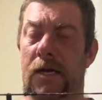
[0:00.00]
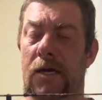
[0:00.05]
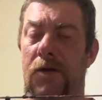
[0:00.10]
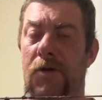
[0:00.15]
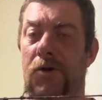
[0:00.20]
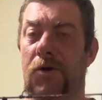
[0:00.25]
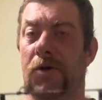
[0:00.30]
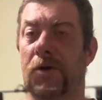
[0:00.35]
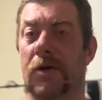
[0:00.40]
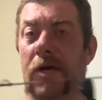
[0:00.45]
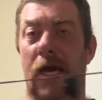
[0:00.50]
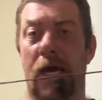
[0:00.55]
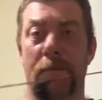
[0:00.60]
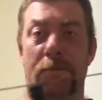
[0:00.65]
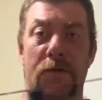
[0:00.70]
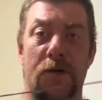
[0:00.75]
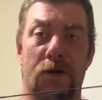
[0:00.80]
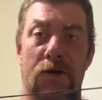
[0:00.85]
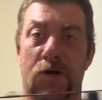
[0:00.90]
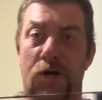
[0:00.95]
You keep
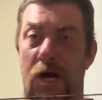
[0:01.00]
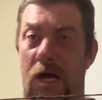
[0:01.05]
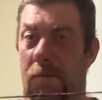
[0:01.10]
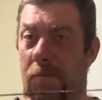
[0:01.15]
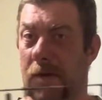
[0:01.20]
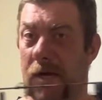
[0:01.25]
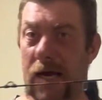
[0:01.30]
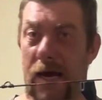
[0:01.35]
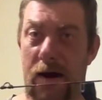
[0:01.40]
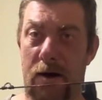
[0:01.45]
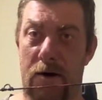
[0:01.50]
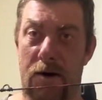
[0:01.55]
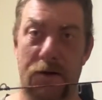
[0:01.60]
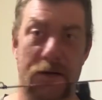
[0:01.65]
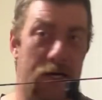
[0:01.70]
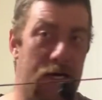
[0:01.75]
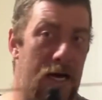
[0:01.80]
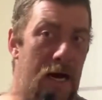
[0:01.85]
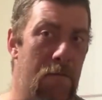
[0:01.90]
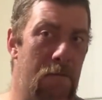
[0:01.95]
the cheapy arrows
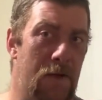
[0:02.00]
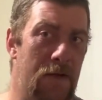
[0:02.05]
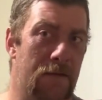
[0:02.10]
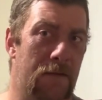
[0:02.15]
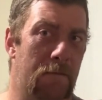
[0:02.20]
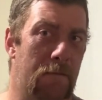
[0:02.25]
that come with the